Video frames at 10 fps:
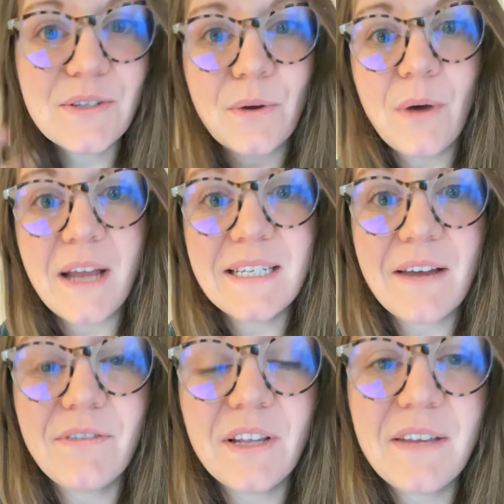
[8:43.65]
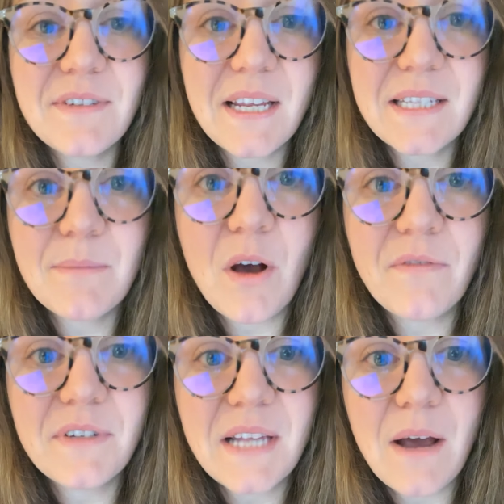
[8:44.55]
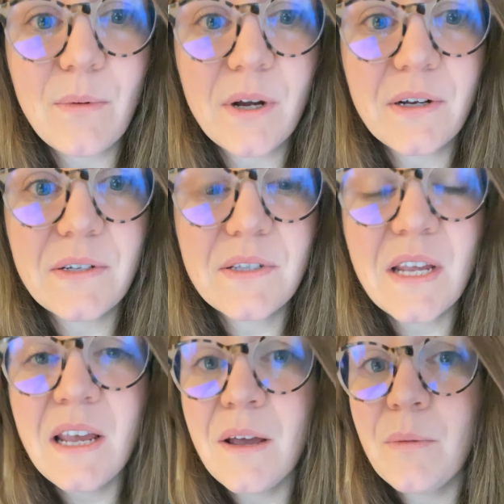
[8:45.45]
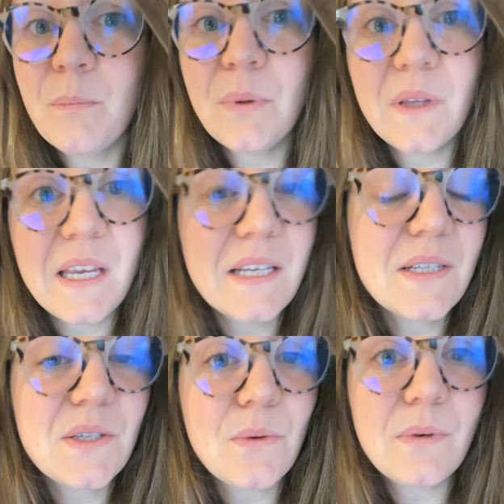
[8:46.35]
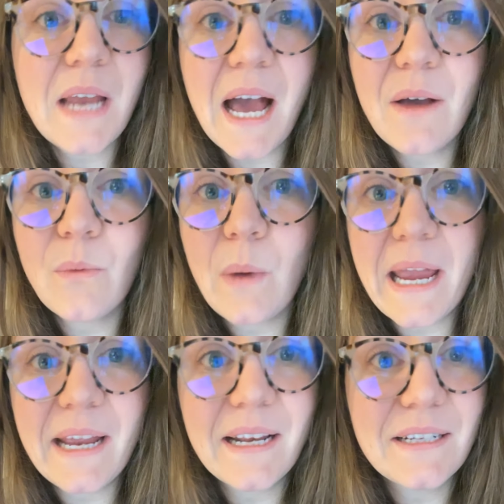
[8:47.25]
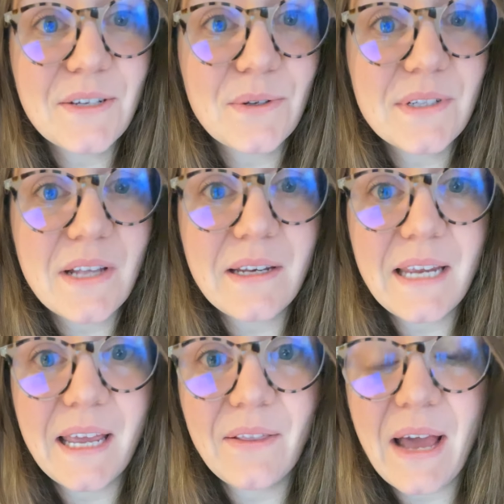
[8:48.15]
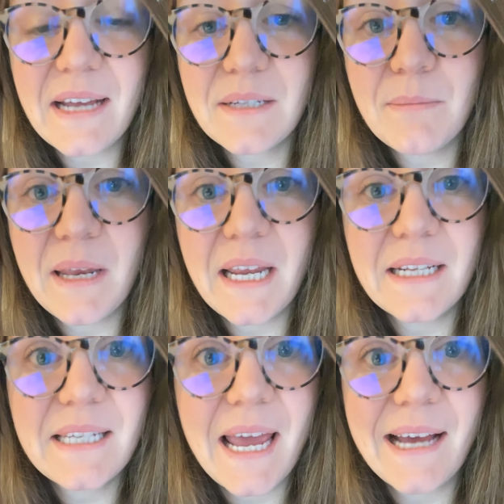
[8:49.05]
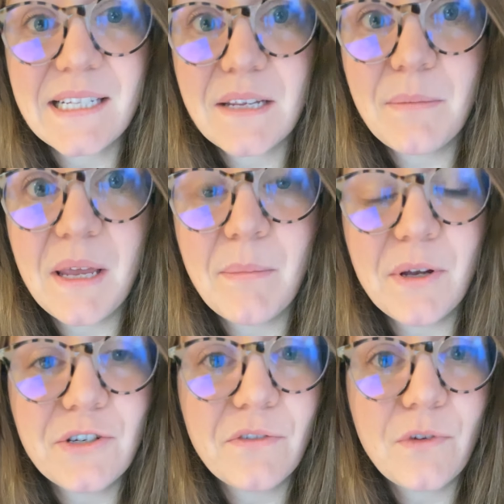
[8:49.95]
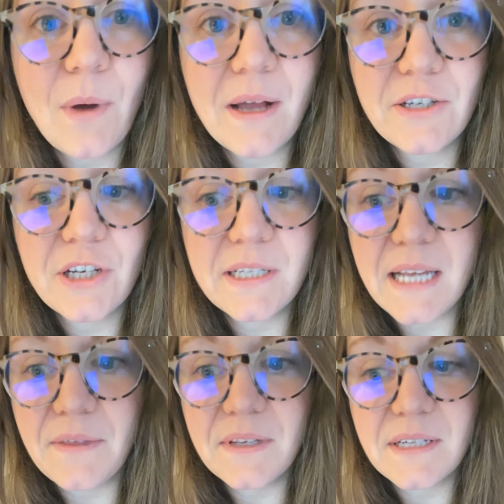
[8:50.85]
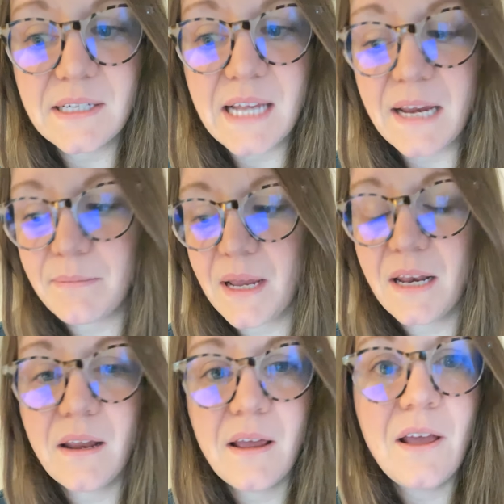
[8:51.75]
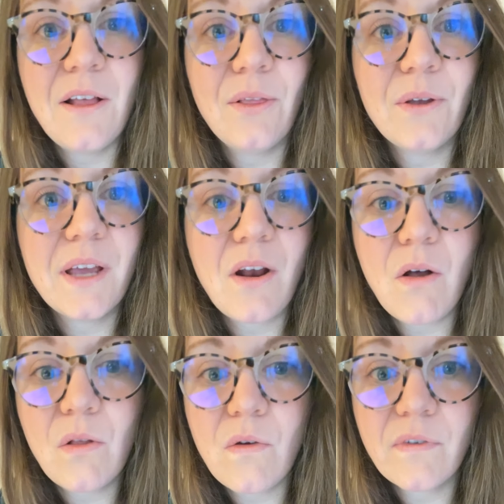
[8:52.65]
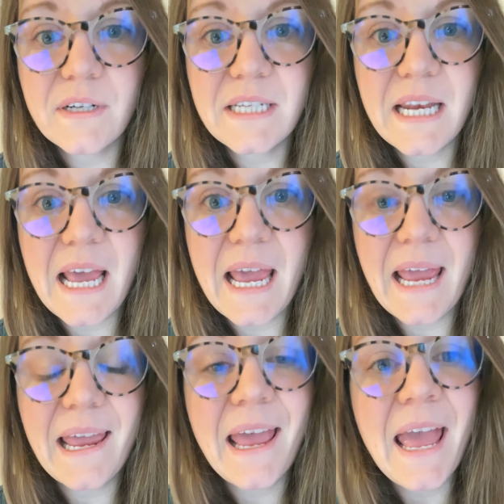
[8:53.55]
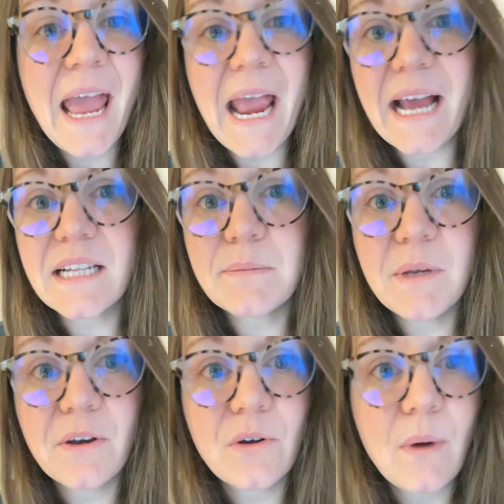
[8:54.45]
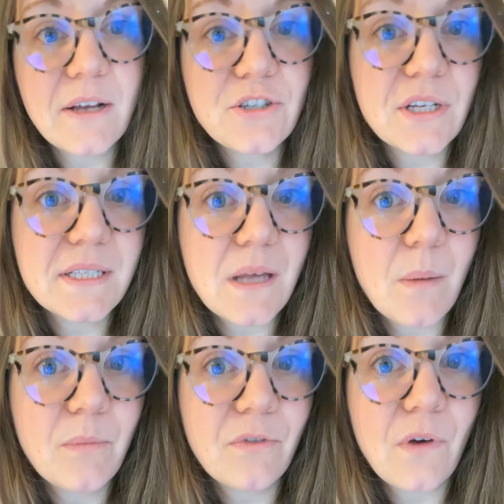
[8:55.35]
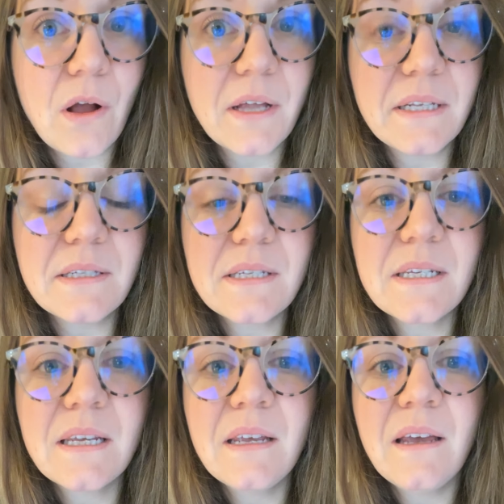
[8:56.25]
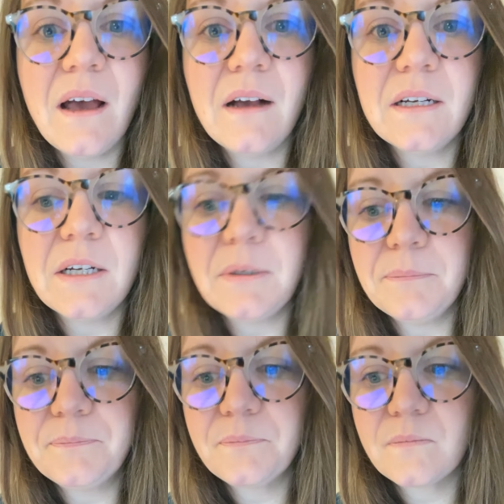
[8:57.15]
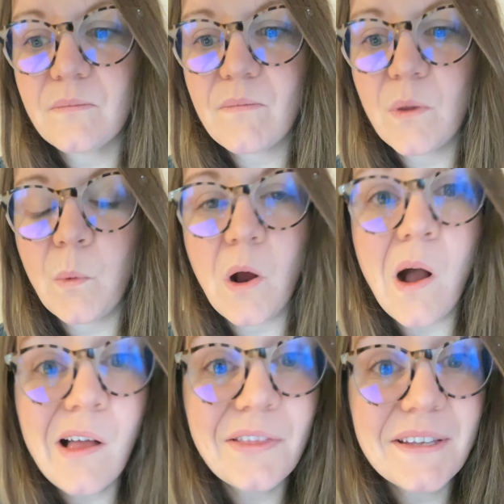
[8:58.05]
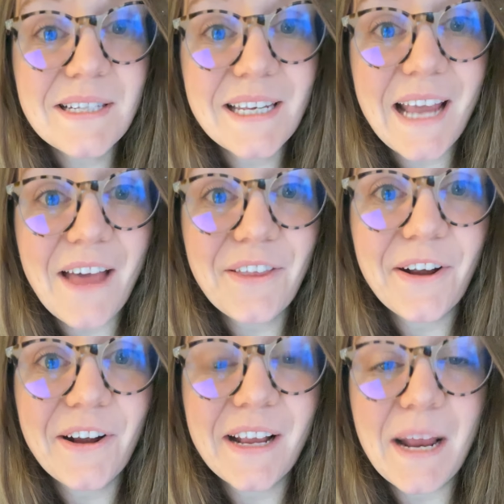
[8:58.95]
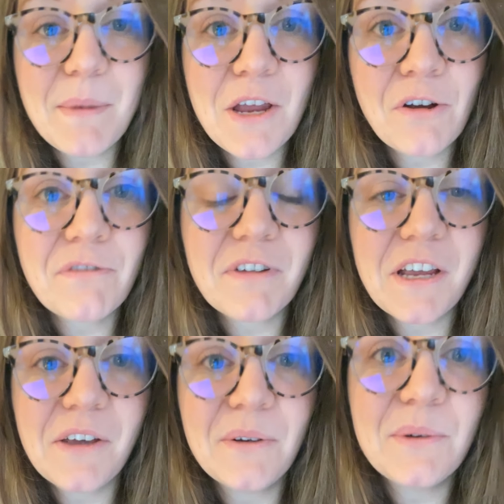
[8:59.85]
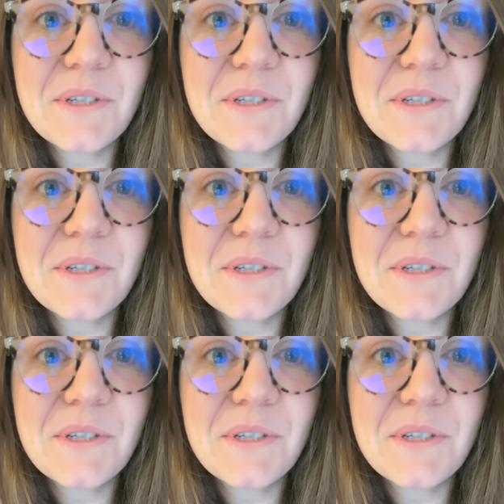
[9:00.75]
So I definitely have set some office hours. Please do not wait until Sunday last minute to ask me a bunch of questions on this assignment. Look it all over today. Ask me your questions up front. We're all in this together, and I'm here for you.